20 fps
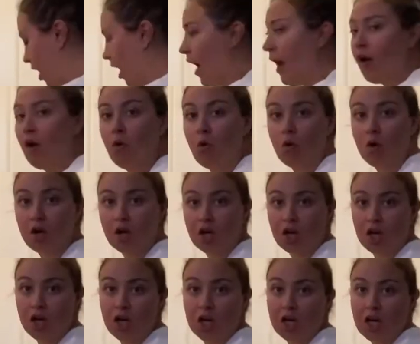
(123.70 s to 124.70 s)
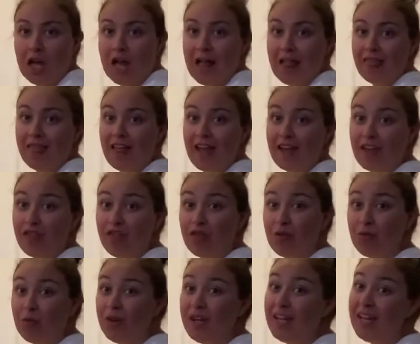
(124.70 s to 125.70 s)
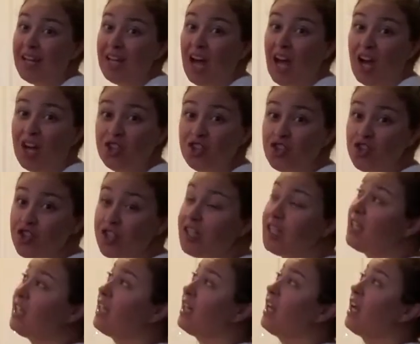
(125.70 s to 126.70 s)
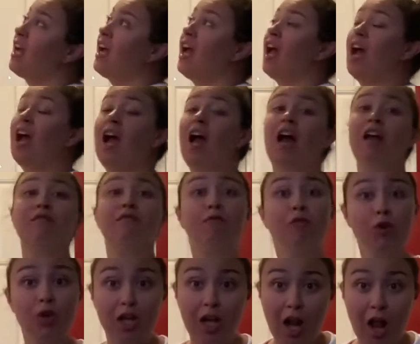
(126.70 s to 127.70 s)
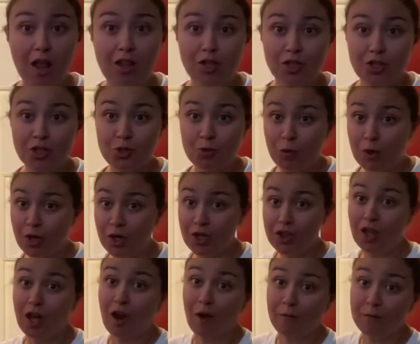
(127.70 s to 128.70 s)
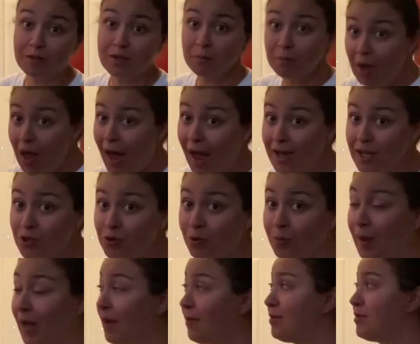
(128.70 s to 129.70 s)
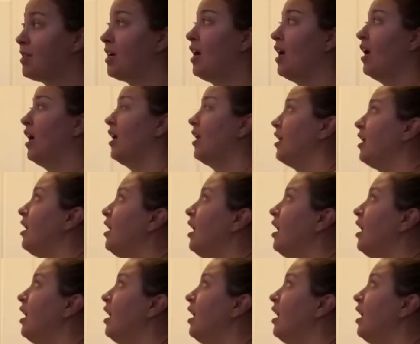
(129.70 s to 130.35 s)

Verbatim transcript: I ordered like $340 worth of supplies from Amazon.